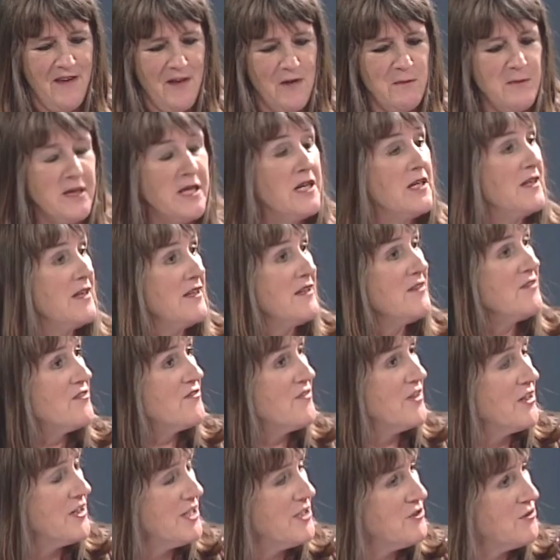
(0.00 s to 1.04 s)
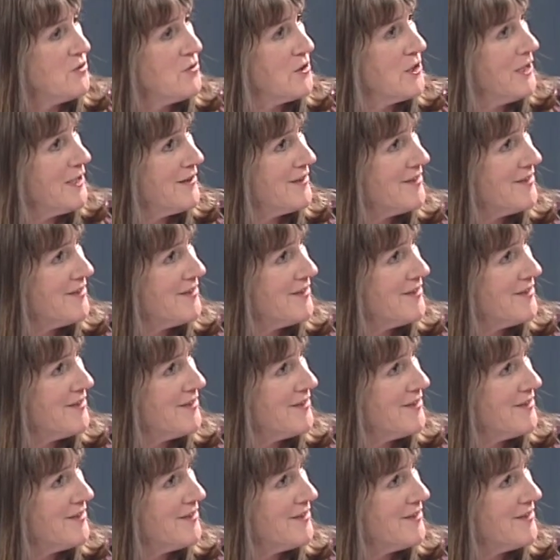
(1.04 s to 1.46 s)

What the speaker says: A minute is very short.